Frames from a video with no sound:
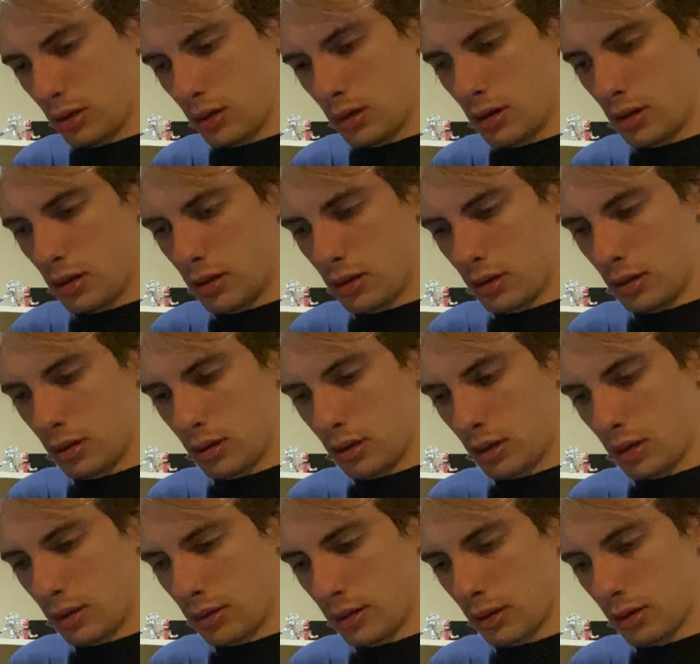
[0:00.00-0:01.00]
Yeah,
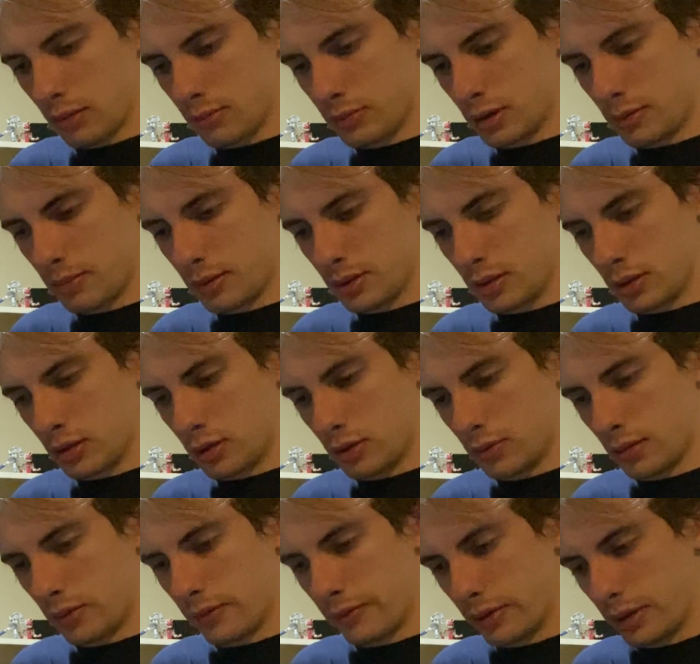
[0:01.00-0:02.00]
I think I'm supposed to
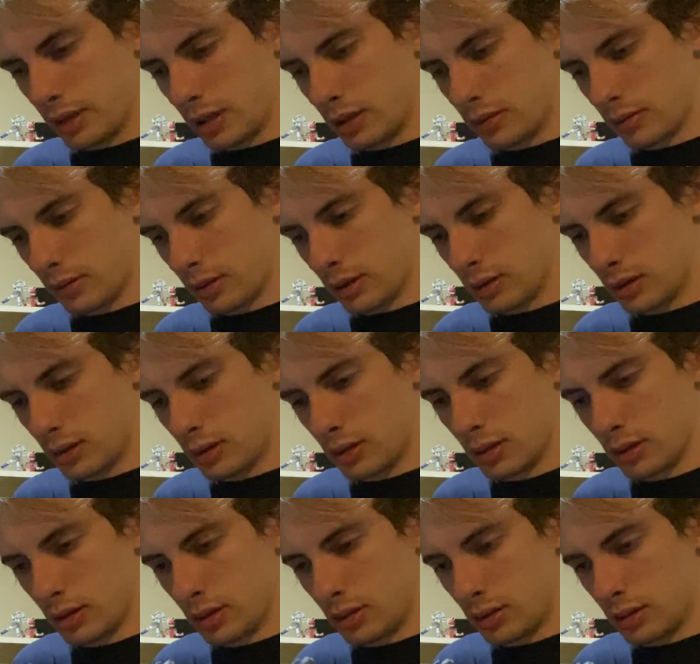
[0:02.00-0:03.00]
swivel this because it
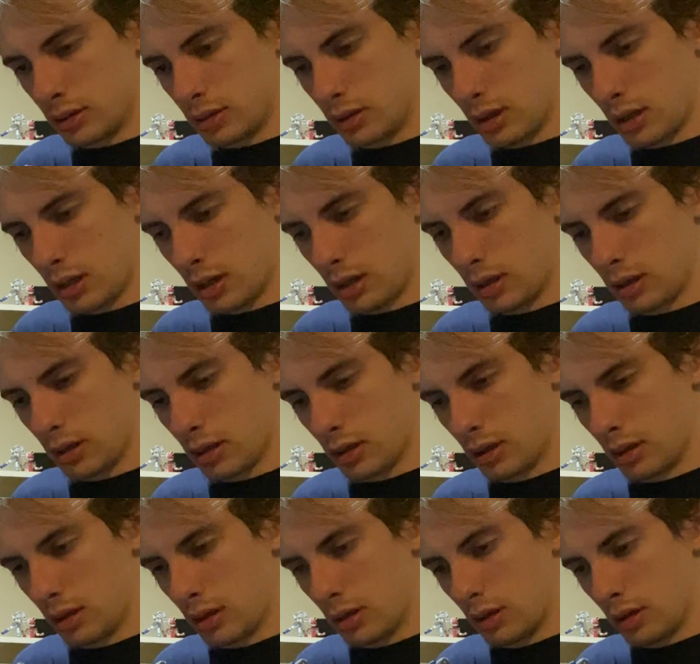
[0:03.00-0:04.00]
doesn't say,
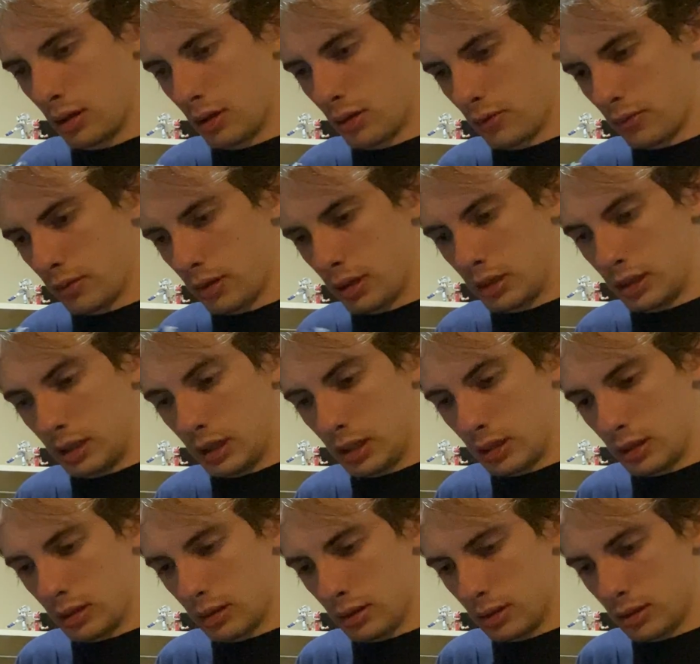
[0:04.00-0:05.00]
or it
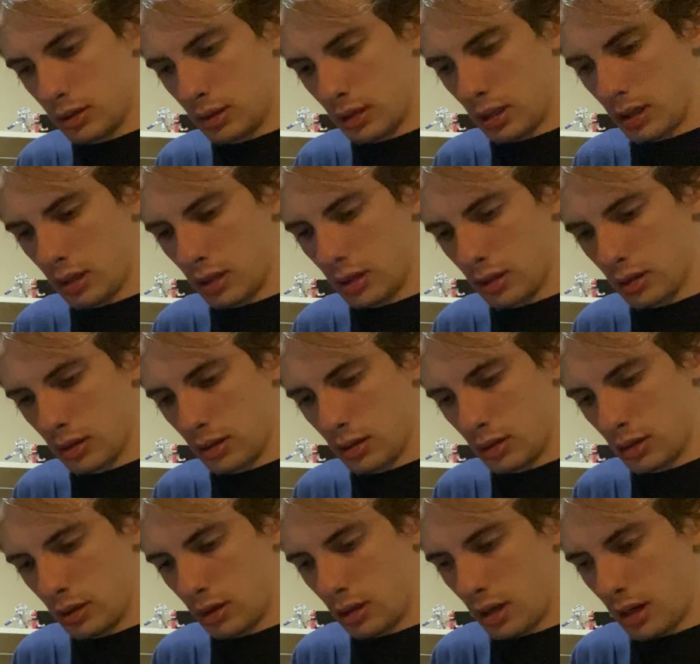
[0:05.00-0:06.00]
didn't say.
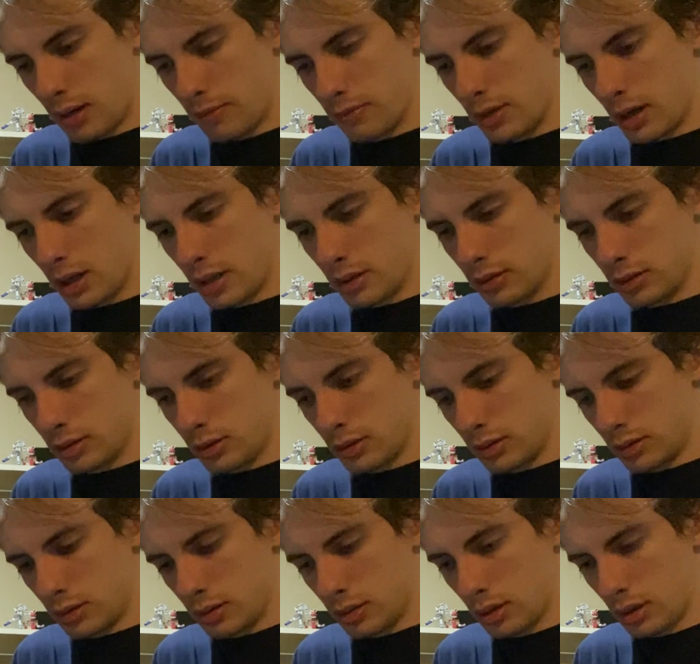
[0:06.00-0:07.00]
I'm not
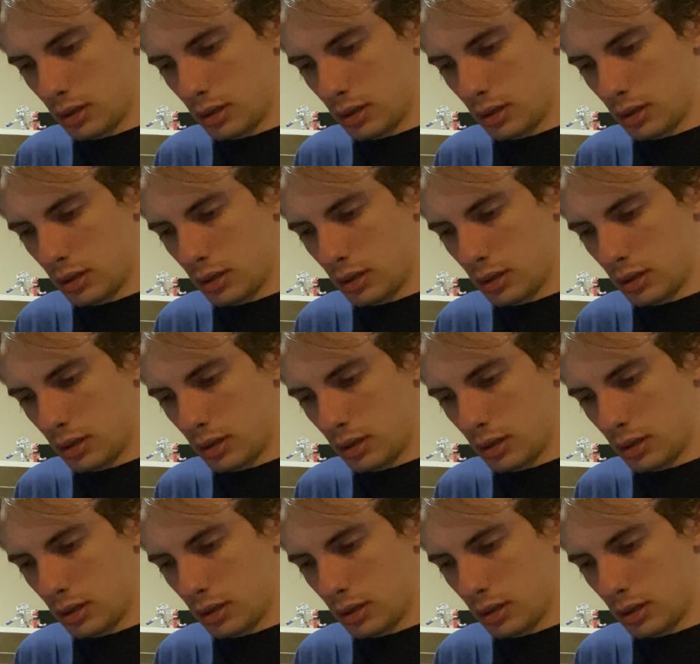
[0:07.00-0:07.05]
certain.